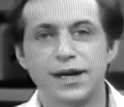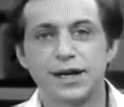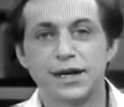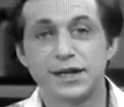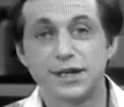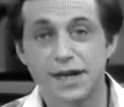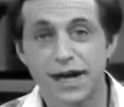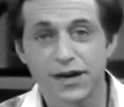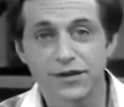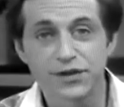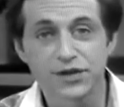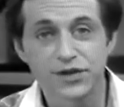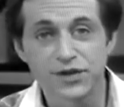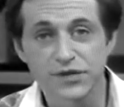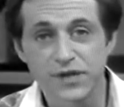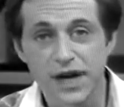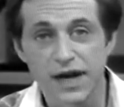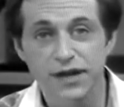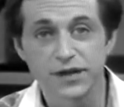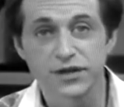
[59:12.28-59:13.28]
Now that you've
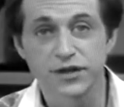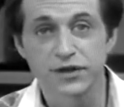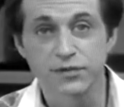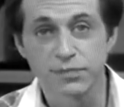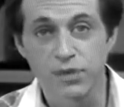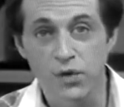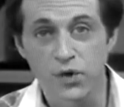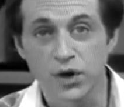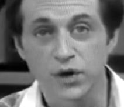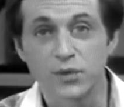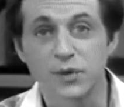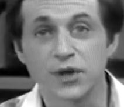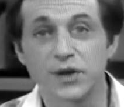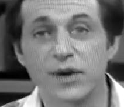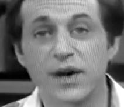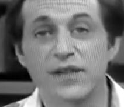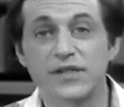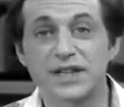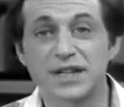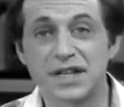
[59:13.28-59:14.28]
gotten to the point where you
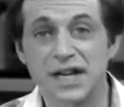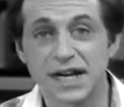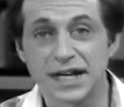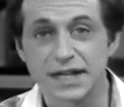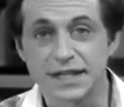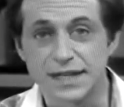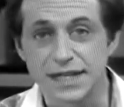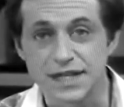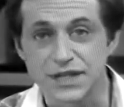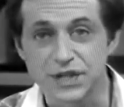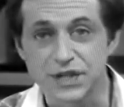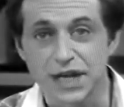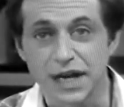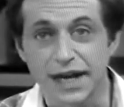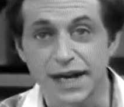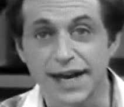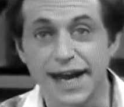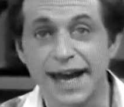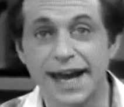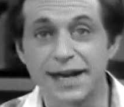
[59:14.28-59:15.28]
have a data
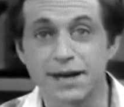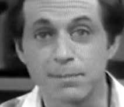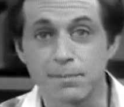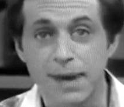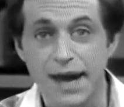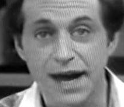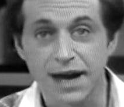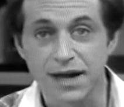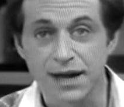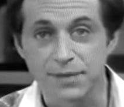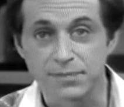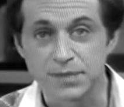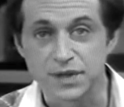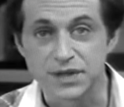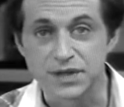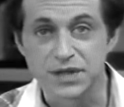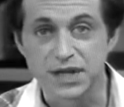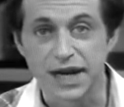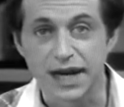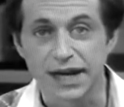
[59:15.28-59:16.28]
diskette and a backup
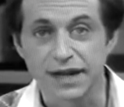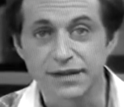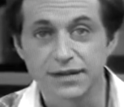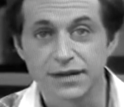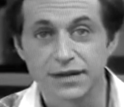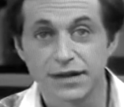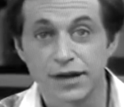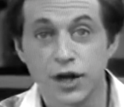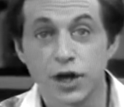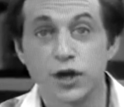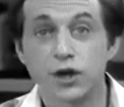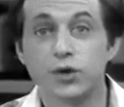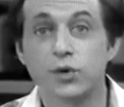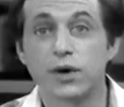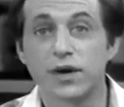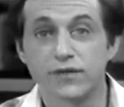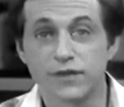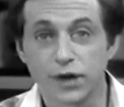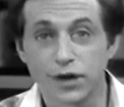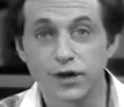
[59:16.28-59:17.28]
diskette, you
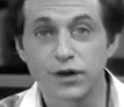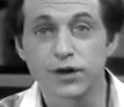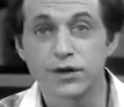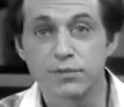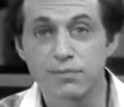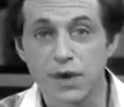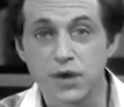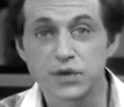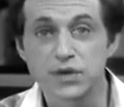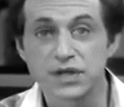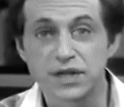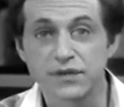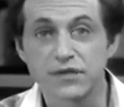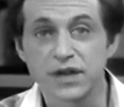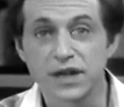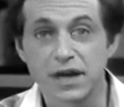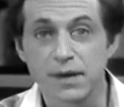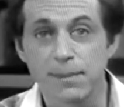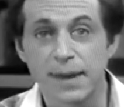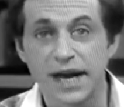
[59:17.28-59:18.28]
have learned most of the
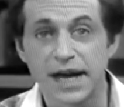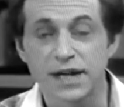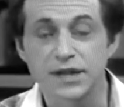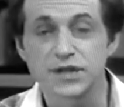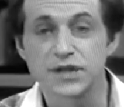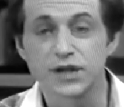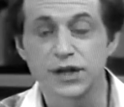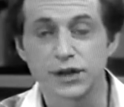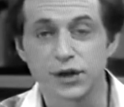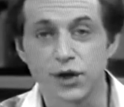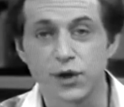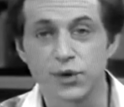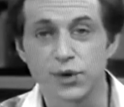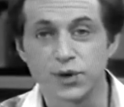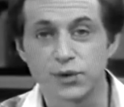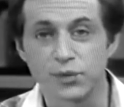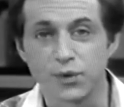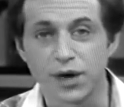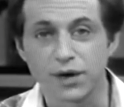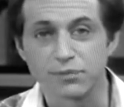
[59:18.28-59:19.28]
commands that load
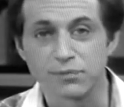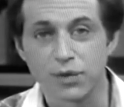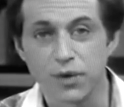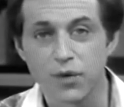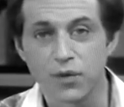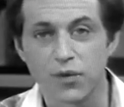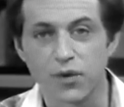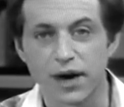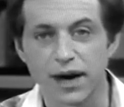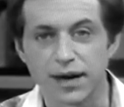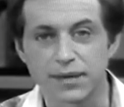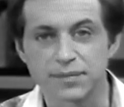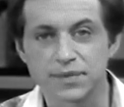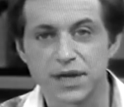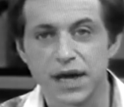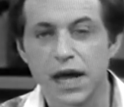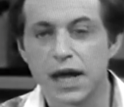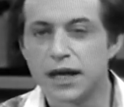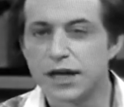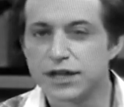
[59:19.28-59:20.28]
and run programs.
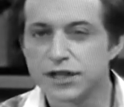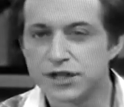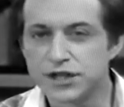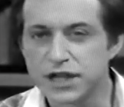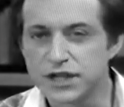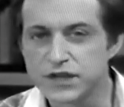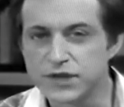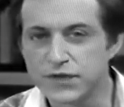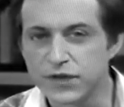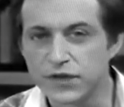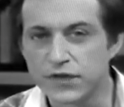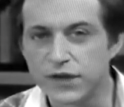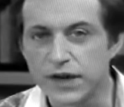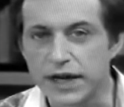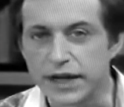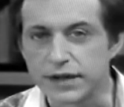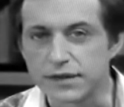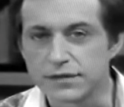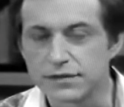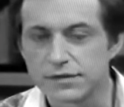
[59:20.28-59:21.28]
Just for
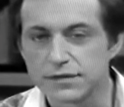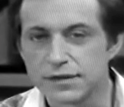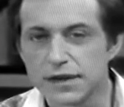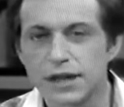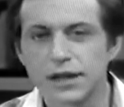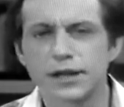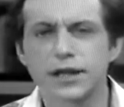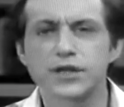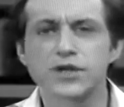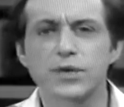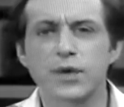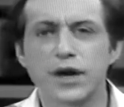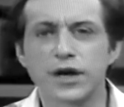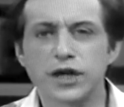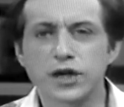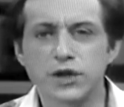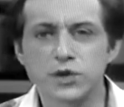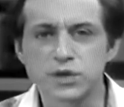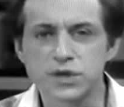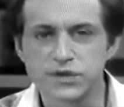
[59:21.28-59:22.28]
fun, let's run a
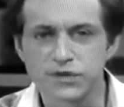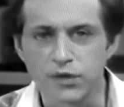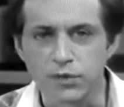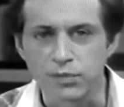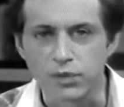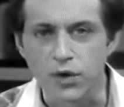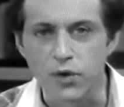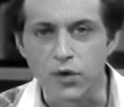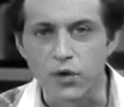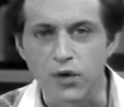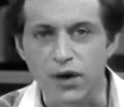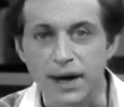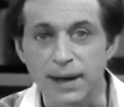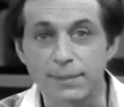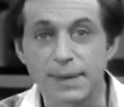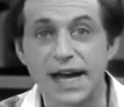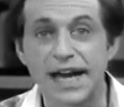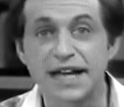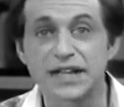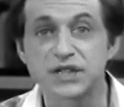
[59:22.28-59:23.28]
useful program
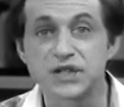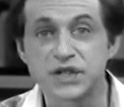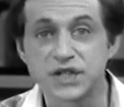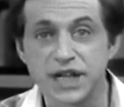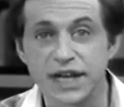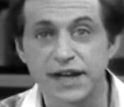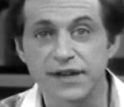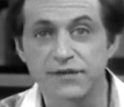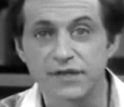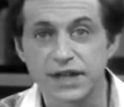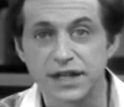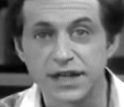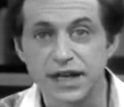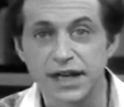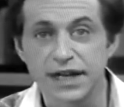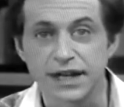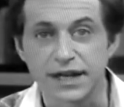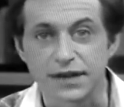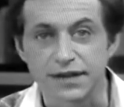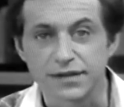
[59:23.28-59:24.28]
and save the
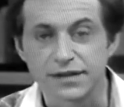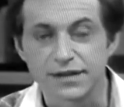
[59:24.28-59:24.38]
data.